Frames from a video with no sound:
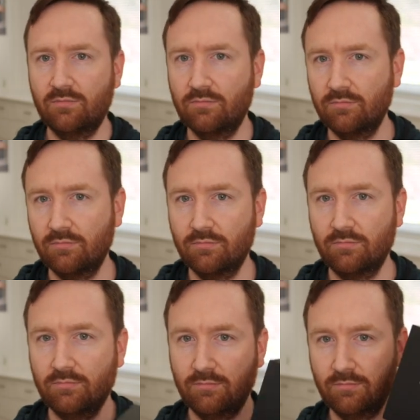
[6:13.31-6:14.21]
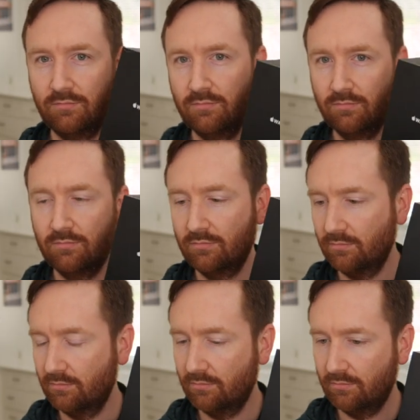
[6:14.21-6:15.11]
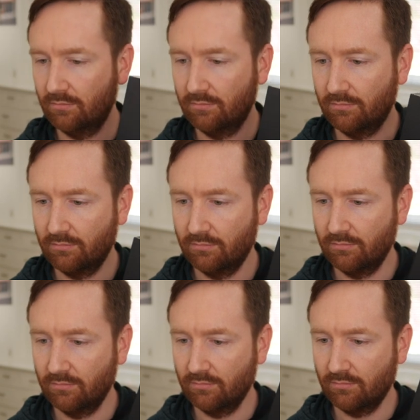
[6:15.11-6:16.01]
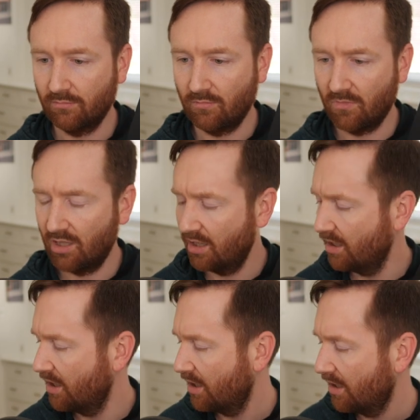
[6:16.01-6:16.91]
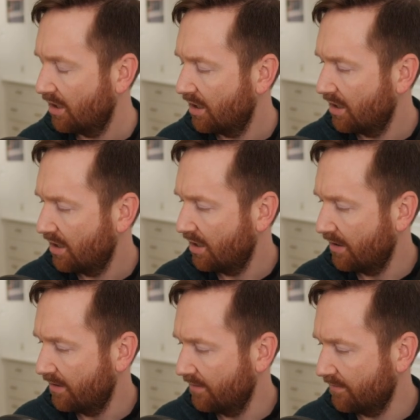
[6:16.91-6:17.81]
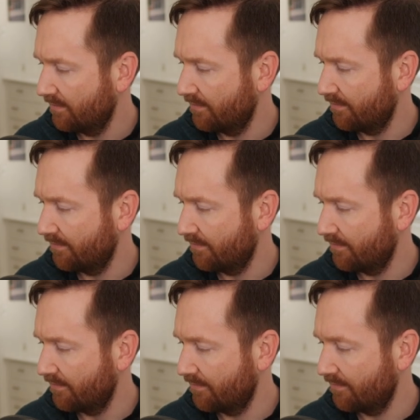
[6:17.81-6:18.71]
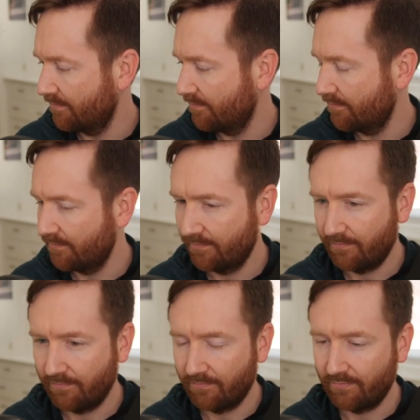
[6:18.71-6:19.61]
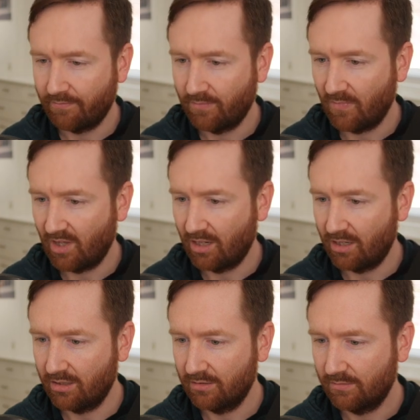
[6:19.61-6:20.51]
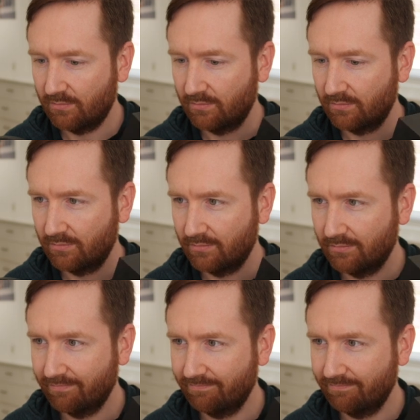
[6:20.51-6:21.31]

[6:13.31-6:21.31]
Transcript: The person shown says nothing.